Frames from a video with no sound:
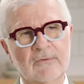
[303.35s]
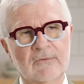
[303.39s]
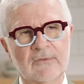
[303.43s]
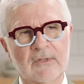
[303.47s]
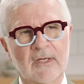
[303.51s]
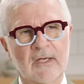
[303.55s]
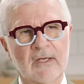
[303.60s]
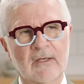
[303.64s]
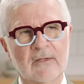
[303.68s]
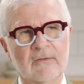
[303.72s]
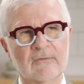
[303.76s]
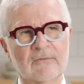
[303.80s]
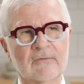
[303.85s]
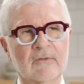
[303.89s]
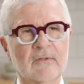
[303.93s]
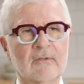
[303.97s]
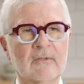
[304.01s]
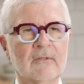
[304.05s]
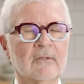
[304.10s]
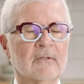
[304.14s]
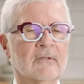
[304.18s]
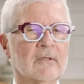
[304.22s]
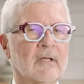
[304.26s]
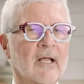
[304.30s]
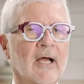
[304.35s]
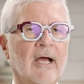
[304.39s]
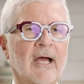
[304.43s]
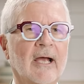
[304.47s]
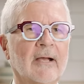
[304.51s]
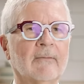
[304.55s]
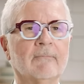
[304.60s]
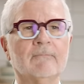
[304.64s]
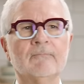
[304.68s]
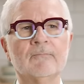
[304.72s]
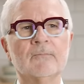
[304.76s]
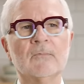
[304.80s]
things
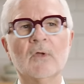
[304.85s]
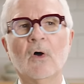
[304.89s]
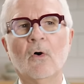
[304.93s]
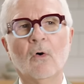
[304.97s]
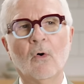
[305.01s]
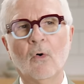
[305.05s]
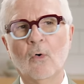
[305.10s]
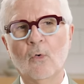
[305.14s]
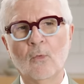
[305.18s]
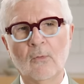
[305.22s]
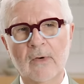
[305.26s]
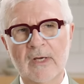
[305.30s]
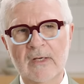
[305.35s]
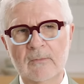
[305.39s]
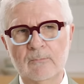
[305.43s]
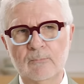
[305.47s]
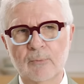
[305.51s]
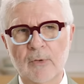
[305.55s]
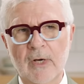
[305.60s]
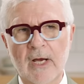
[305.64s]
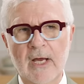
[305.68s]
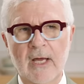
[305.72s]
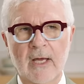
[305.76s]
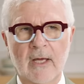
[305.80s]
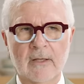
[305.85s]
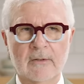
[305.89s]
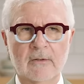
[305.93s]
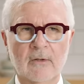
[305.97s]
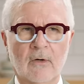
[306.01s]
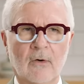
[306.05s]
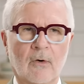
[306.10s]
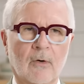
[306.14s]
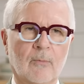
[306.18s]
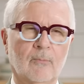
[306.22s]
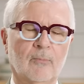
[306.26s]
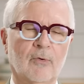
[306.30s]
like whole wheat bread
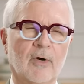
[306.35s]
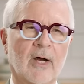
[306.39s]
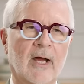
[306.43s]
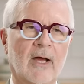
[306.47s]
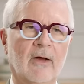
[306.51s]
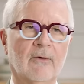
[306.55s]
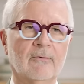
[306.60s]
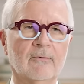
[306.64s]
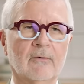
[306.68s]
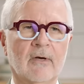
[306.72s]
or brown